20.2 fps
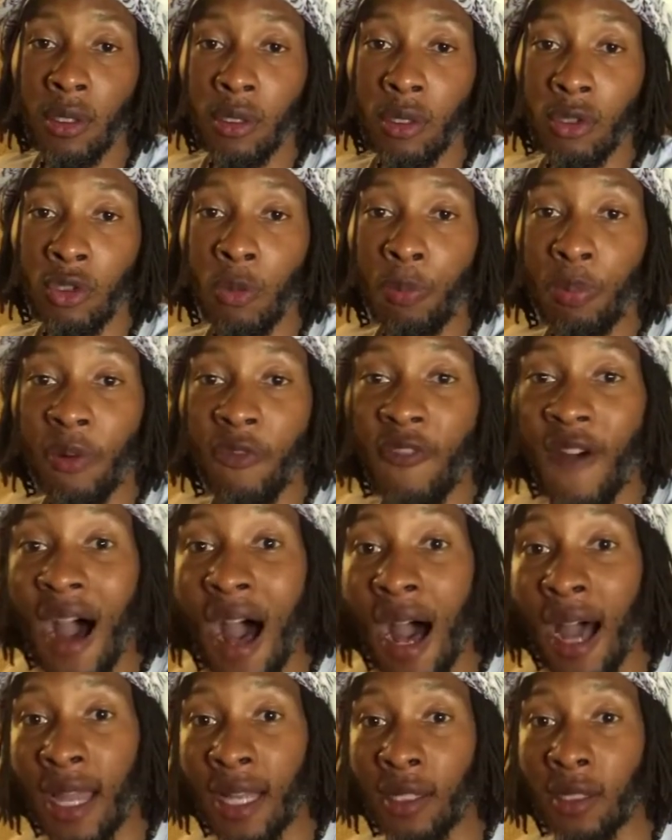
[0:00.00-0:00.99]
to
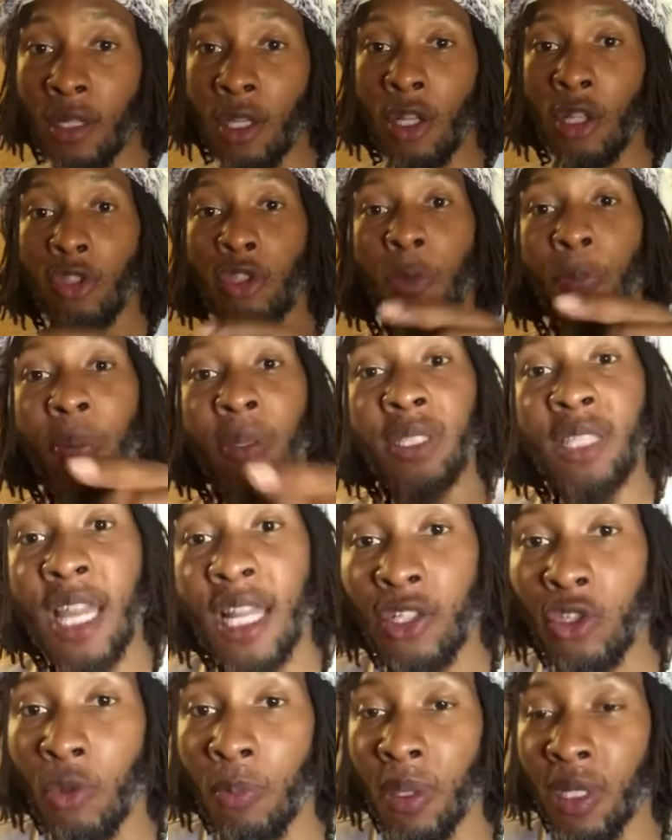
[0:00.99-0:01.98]
provide, to
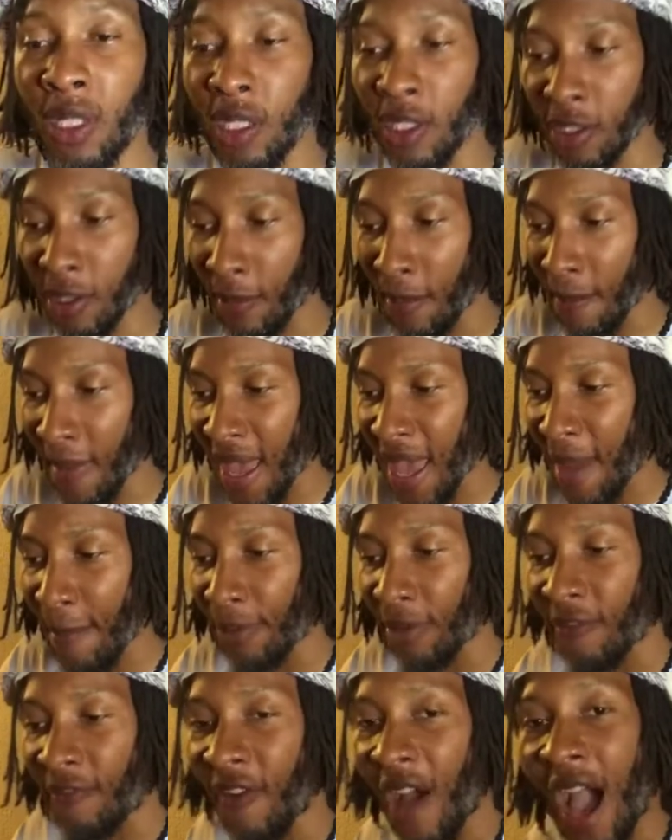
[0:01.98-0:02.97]
protect you, because a man
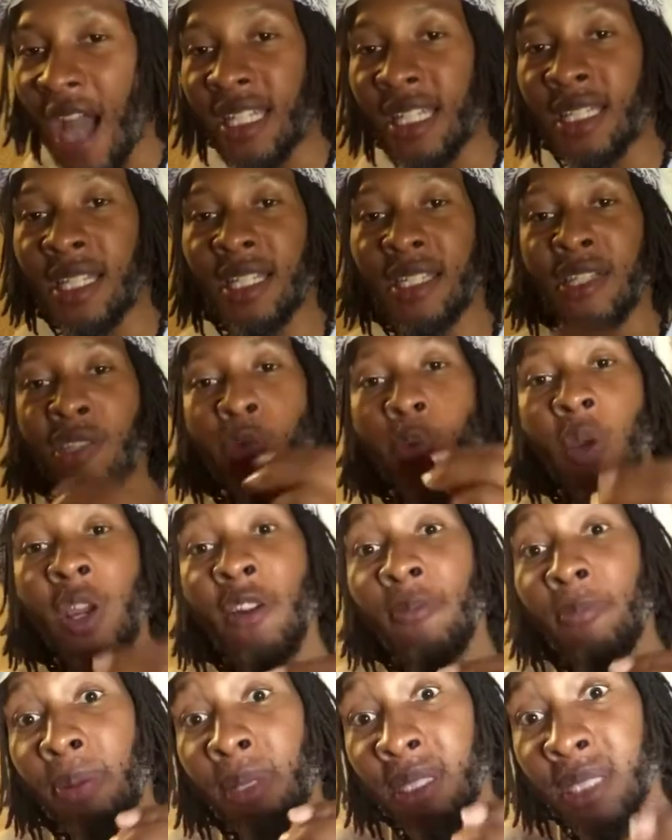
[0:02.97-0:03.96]
providing is his way
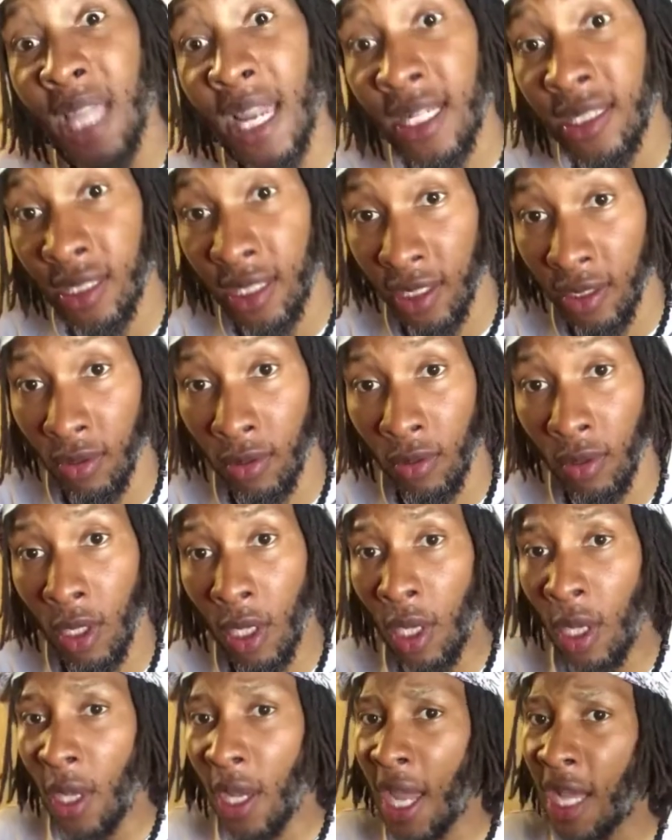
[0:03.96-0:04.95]
of protecting you.
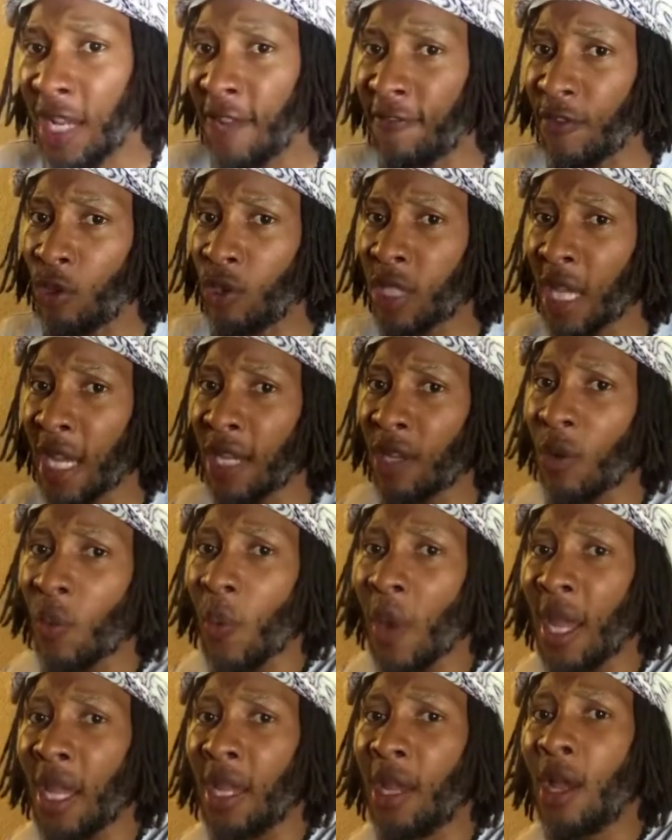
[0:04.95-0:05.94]
And if you take
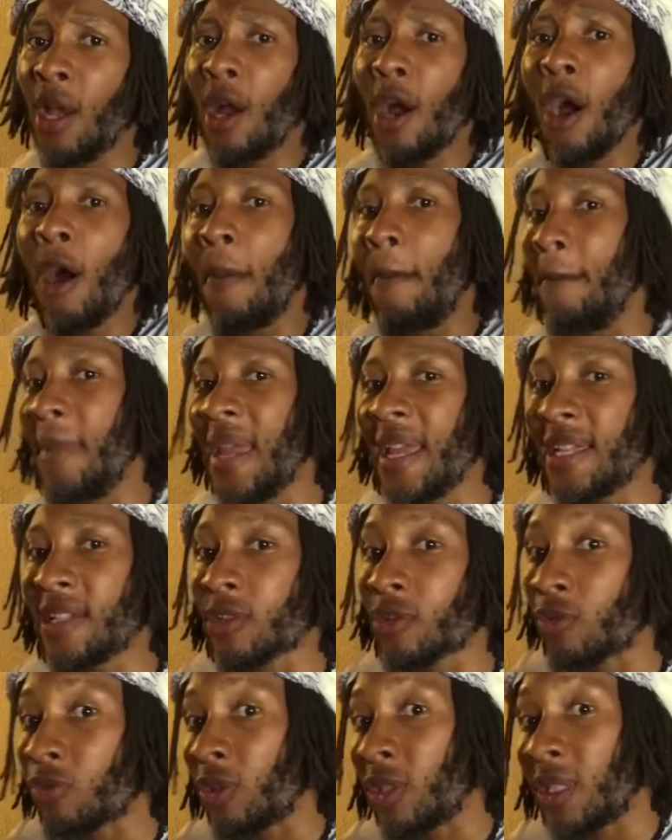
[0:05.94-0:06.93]
away a man's
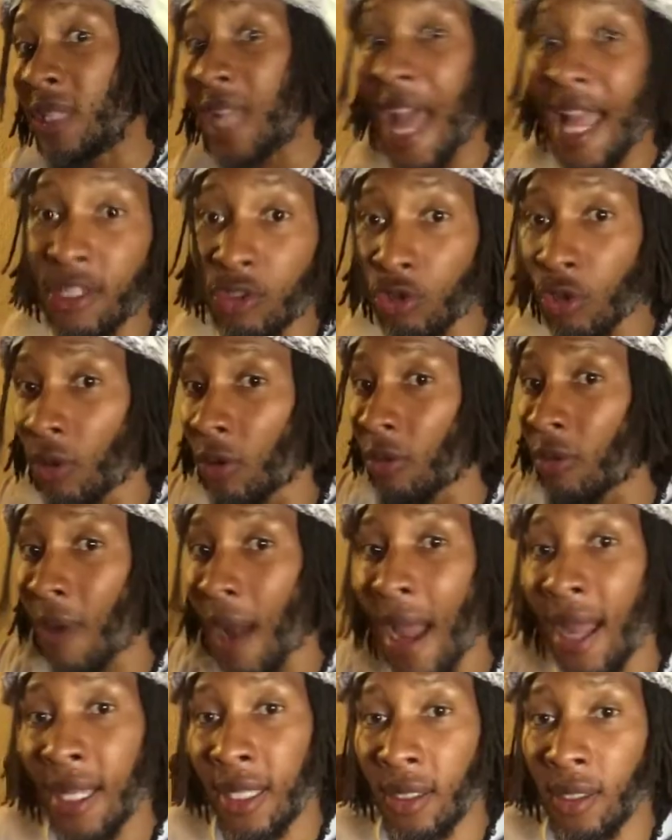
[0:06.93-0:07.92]
natural
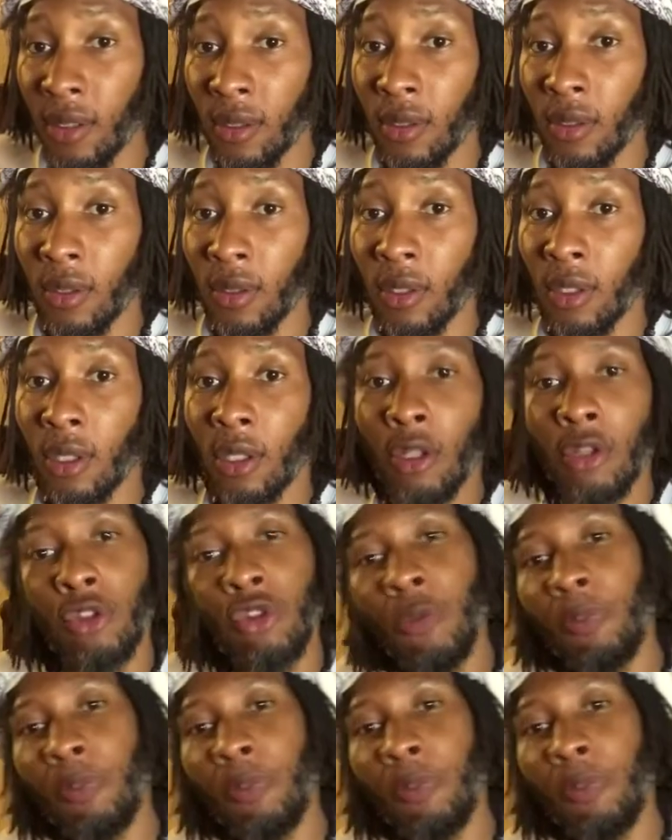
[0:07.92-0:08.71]
right to